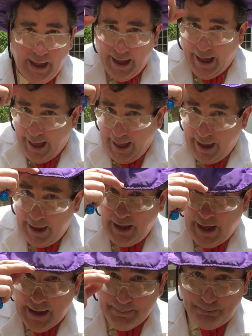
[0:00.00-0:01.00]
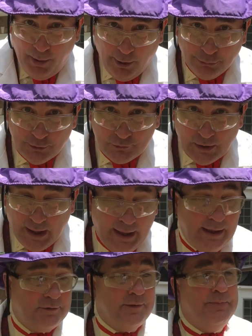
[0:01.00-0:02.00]
I
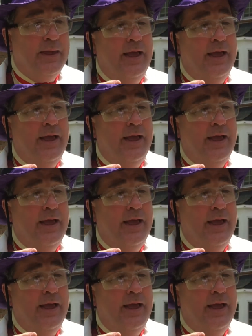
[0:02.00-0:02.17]
hypothesize